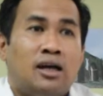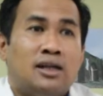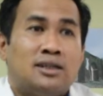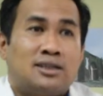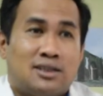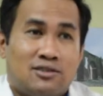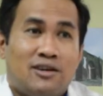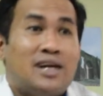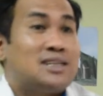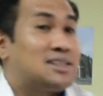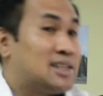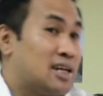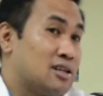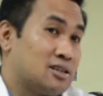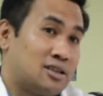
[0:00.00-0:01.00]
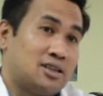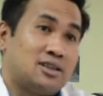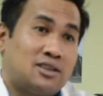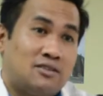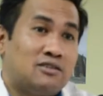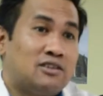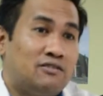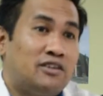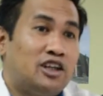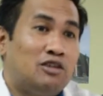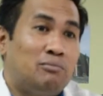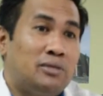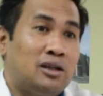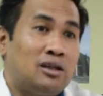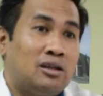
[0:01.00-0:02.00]
is the rice terraces of the
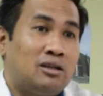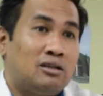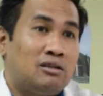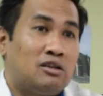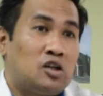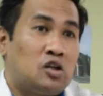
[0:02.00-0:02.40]
Philippine